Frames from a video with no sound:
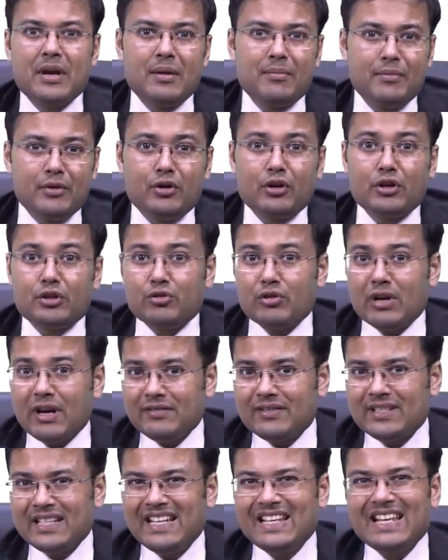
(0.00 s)
because you
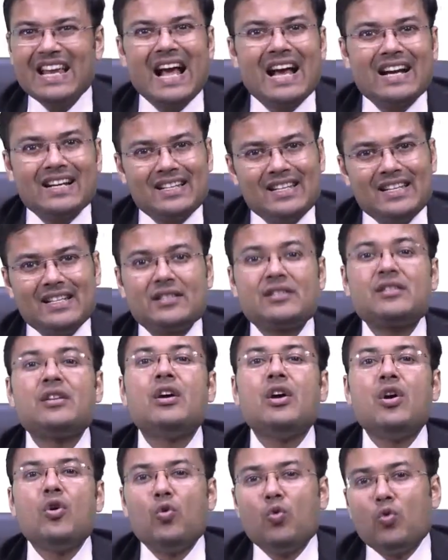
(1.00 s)
have seen at least
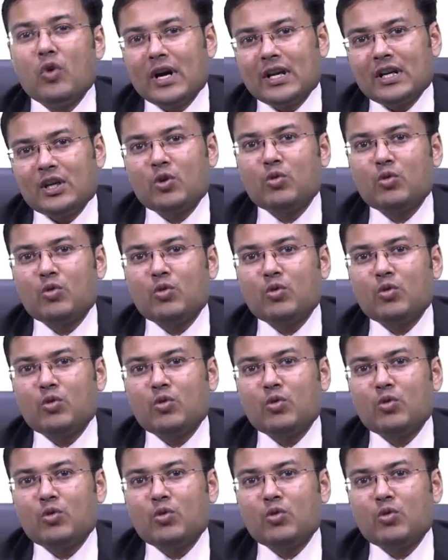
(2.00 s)
one